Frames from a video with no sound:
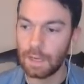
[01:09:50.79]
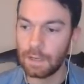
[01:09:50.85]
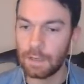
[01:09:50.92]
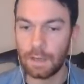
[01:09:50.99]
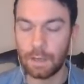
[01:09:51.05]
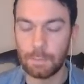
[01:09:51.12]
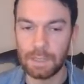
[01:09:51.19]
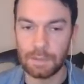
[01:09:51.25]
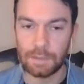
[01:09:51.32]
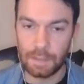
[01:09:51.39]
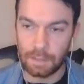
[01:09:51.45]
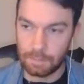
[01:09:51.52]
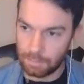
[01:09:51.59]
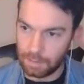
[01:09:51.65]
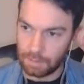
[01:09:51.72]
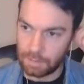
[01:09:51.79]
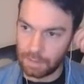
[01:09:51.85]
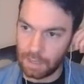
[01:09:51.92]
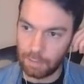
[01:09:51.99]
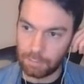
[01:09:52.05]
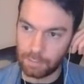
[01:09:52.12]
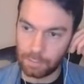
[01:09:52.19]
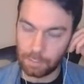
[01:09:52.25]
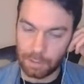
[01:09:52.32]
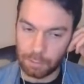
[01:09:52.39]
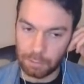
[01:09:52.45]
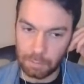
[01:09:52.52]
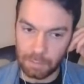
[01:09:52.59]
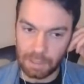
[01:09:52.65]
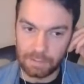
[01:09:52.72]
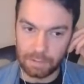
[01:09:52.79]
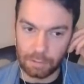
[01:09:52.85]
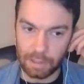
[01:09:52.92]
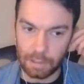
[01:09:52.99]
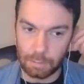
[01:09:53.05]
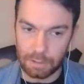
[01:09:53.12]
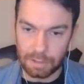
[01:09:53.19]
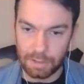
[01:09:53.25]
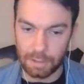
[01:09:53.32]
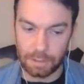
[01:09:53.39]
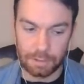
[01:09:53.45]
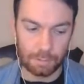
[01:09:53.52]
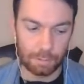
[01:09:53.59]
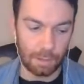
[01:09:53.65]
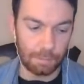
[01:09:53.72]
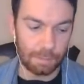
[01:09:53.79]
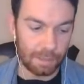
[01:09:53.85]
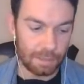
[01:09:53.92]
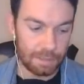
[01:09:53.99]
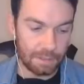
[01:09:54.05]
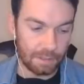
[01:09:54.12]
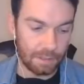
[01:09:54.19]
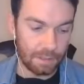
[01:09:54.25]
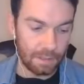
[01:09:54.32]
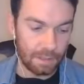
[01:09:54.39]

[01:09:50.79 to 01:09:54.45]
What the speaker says: I mean, they have a superior military and a much larger population.